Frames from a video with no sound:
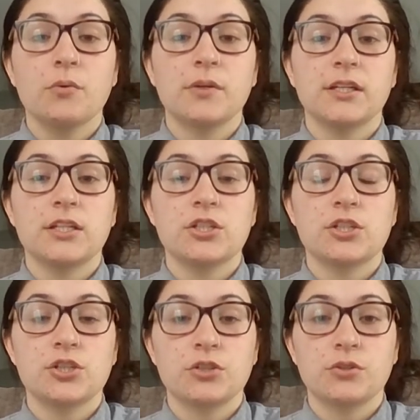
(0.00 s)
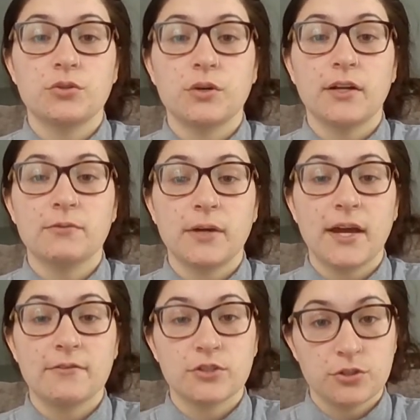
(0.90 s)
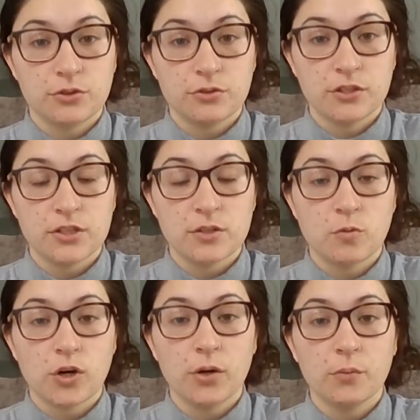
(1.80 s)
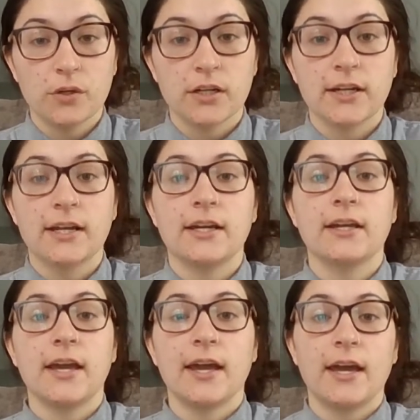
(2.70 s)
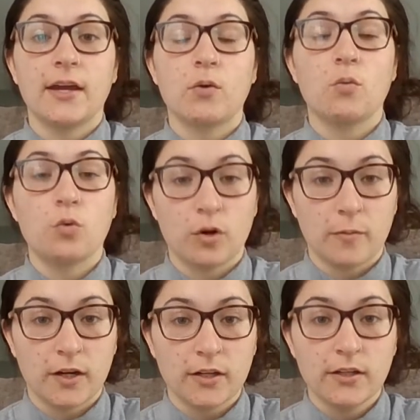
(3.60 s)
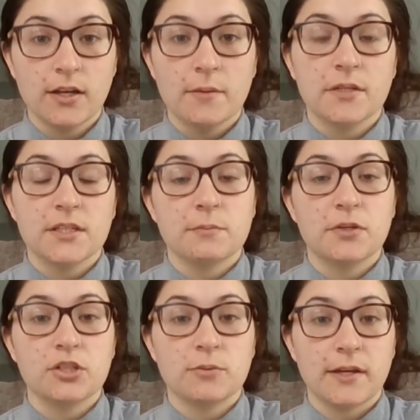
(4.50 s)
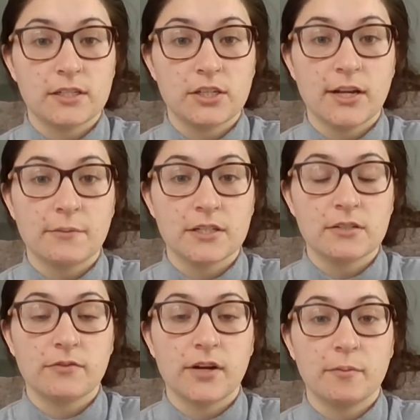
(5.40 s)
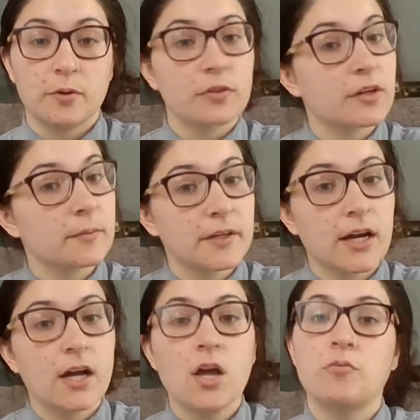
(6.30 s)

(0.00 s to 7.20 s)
We need to, if we have 2 units or more, we are getting a warmer because it puts the patient at risk for hypothermia,